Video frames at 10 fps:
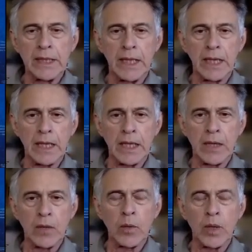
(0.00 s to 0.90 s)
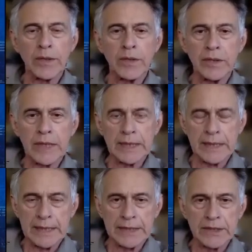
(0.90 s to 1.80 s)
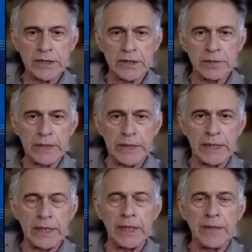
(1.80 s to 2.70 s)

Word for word: uh, want the United Nations to be